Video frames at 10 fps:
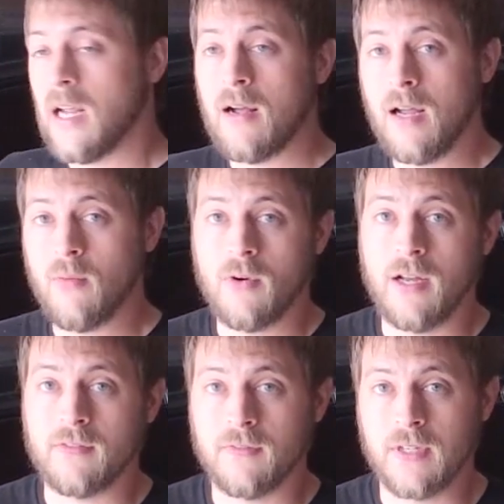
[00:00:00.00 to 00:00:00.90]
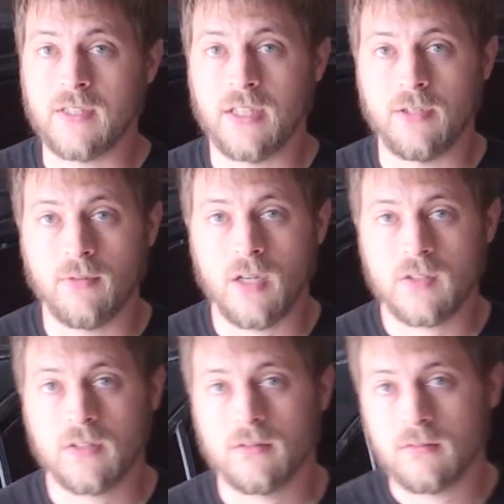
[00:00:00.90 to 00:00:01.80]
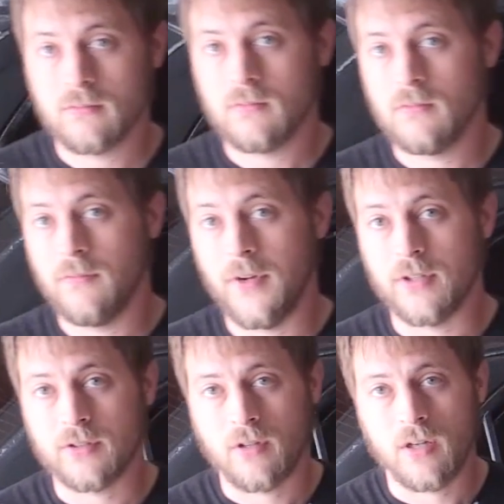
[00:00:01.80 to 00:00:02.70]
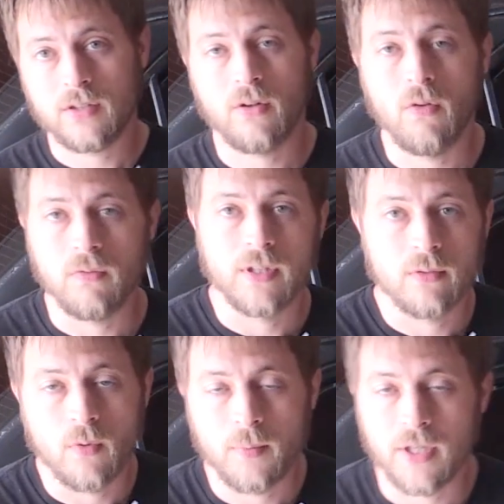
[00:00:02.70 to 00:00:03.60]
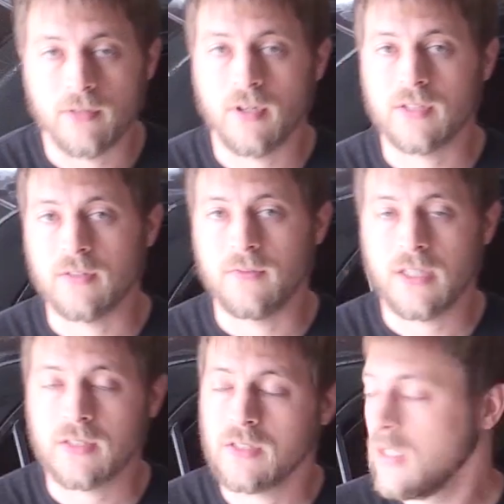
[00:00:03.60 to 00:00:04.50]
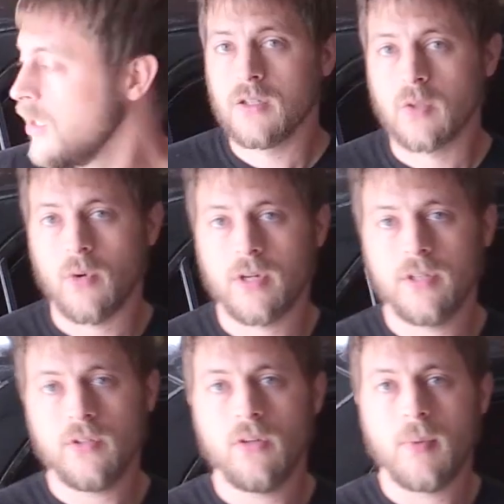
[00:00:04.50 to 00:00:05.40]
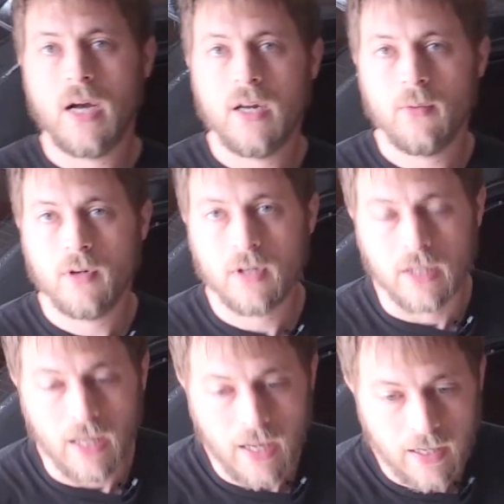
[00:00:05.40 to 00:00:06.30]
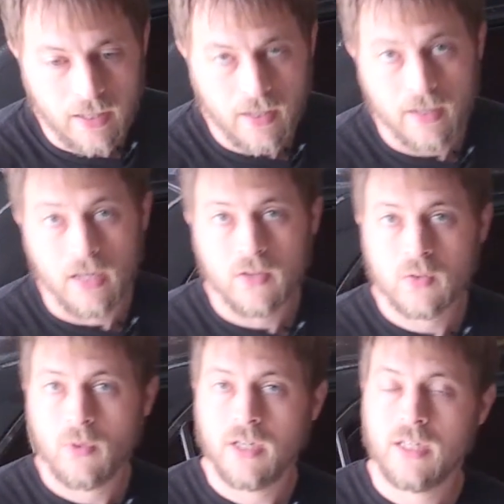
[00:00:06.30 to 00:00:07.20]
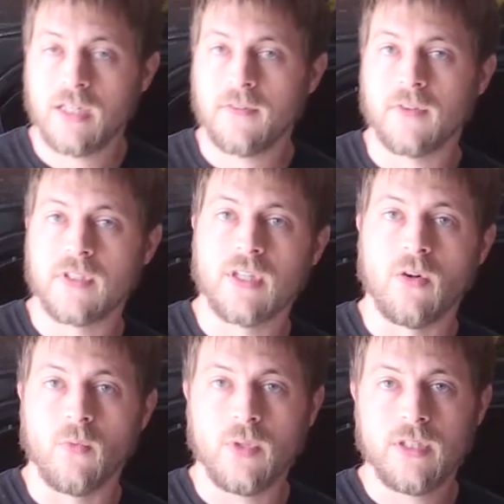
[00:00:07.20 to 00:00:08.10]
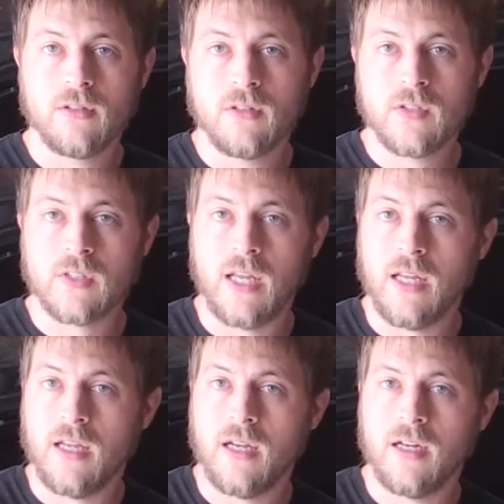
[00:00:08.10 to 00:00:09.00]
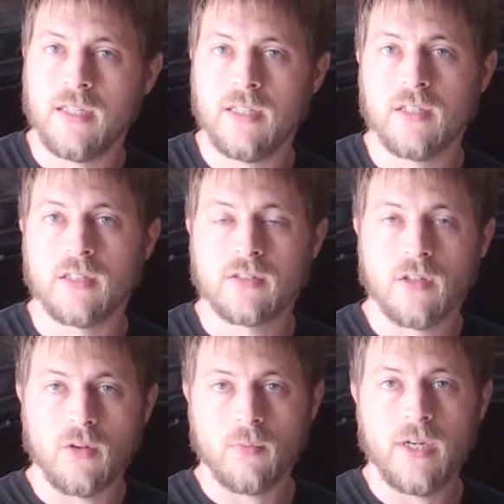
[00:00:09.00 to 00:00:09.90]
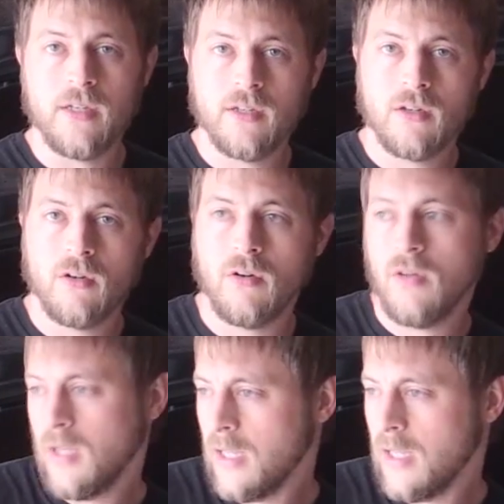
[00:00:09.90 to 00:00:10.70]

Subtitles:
now, I won't have to fix any rust. Fingers crossed, hopefully there won't be any rust to fix. So we're gonna do the body work, and I also wanna get a different set of wheels, and I need to install the radio,